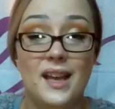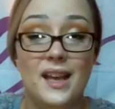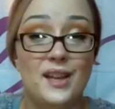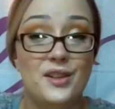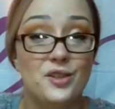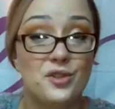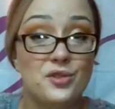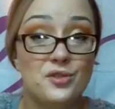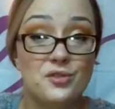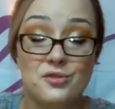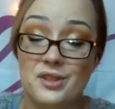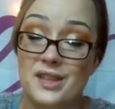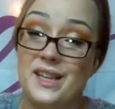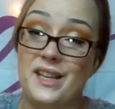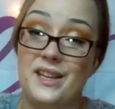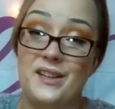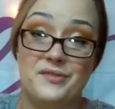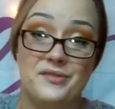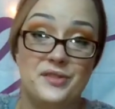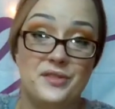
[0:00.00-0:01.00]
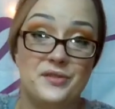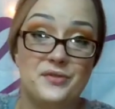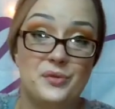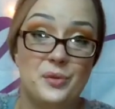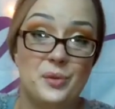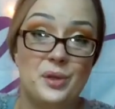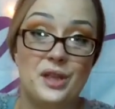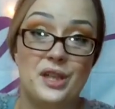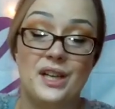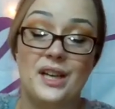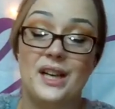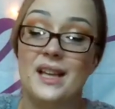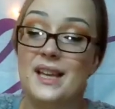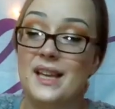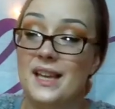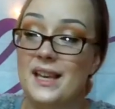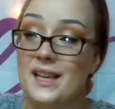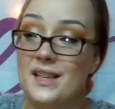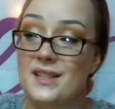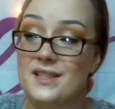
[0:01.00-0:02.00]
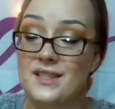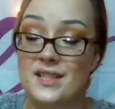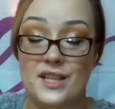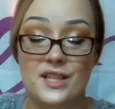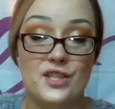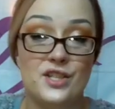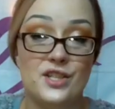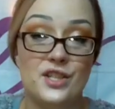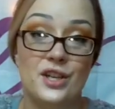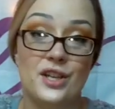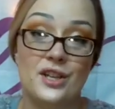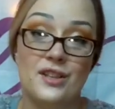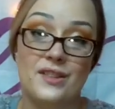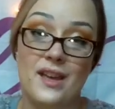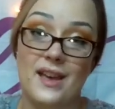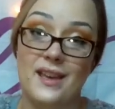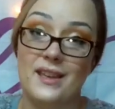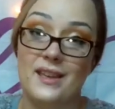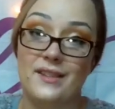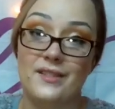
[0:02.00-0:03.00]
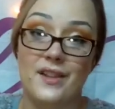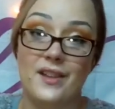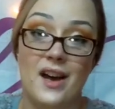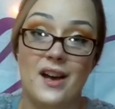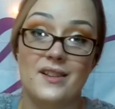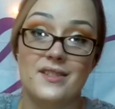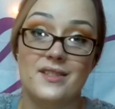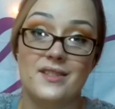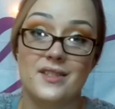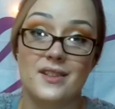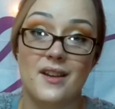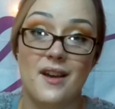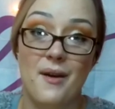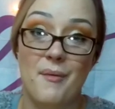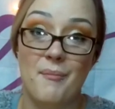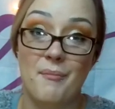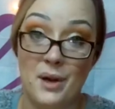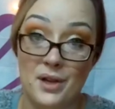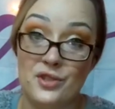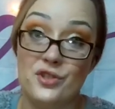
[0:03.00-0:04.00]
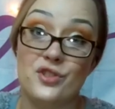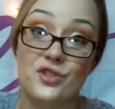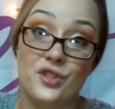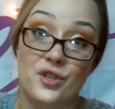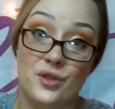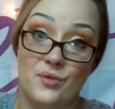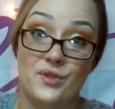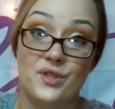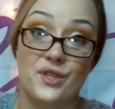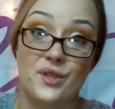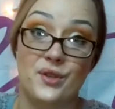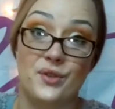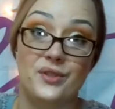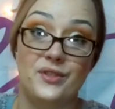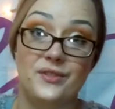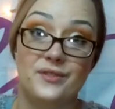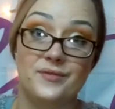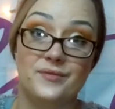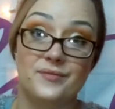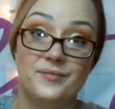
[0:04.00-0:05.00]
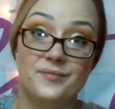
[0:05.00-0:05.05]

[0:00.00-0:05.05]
and grief for his sister that he lost much too soon.